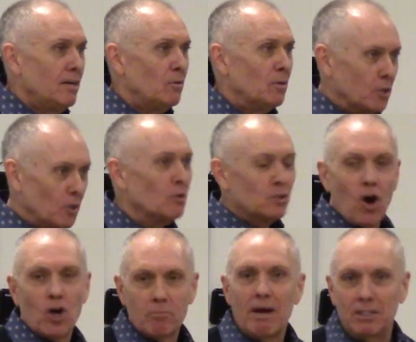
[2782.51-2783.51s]
Well, you're going to
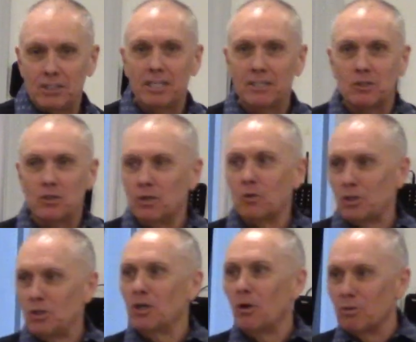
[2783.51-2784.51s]
talk about Jesus. You don't,
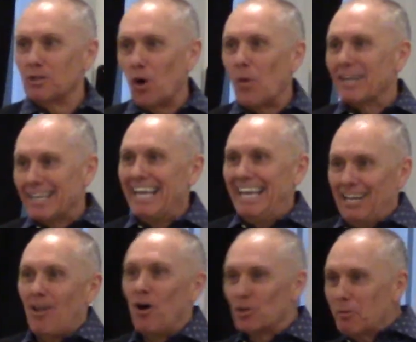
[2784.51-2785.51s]
you don't know none that
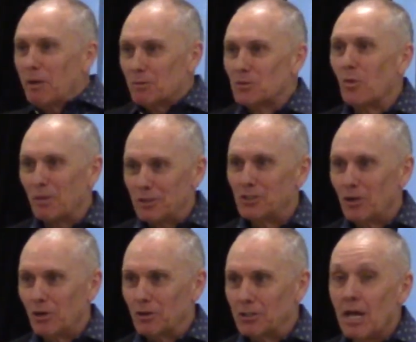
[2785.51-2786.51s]
lost people join the
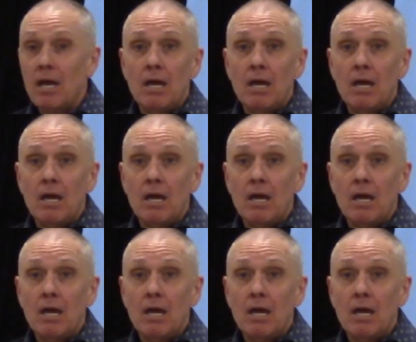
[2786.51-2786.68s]
church.